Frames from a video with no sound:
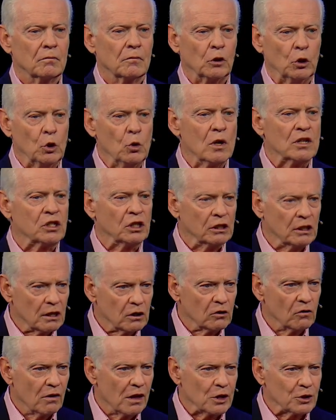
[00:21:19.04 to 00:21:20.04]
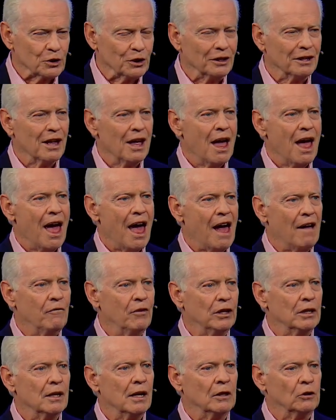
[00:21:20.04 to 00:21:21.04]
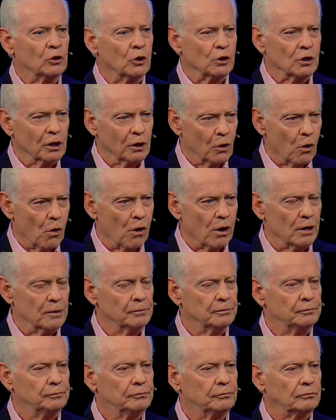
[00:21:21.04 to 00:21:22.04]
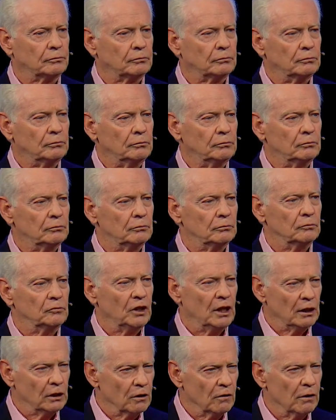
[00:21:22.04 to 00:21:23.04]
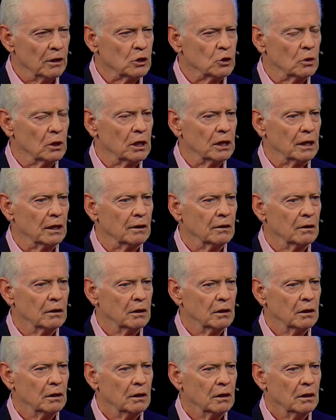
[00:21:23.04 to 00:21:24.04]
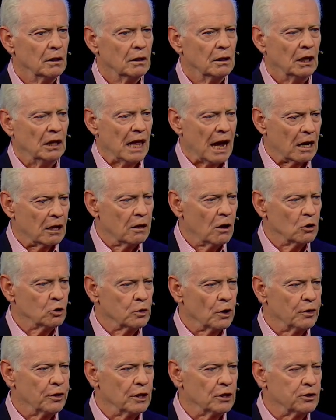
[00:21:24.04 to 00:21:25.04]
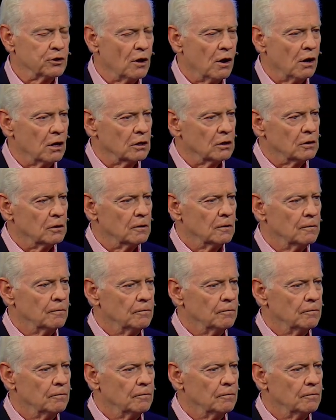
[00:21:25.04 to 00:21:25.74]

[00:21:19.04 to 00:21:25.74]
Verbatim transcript: You as an individual have it unto the Lord individually. And I close with this thought.